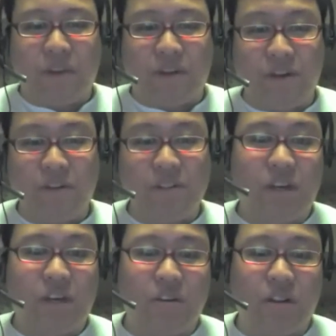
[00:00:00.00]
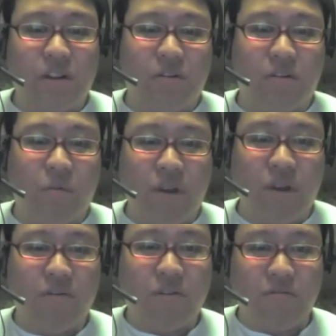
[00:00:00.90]
Turns out that the
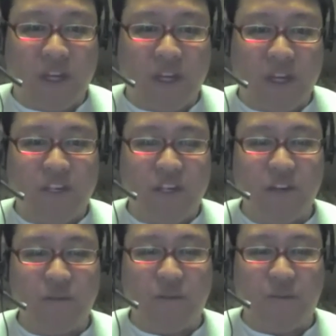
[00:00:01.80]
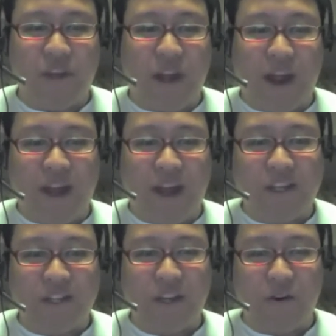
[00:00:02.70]
winner of the Meiji Jingu bid
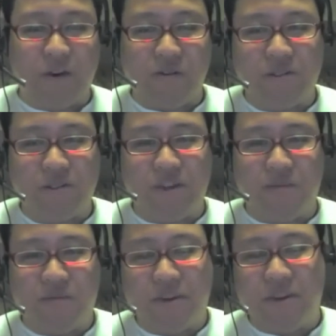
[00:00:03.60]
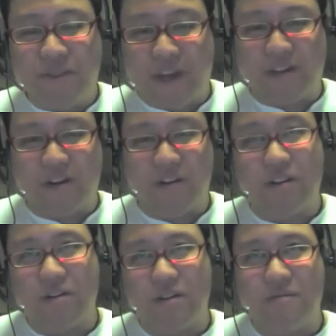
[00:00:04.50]
actually earns their prefecture, or
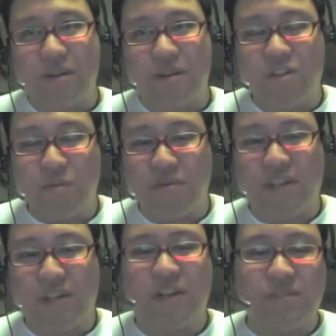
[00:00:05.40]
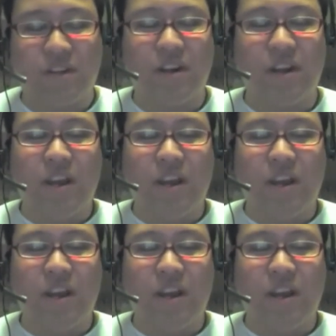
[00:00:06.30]
their super region, I'm sorry,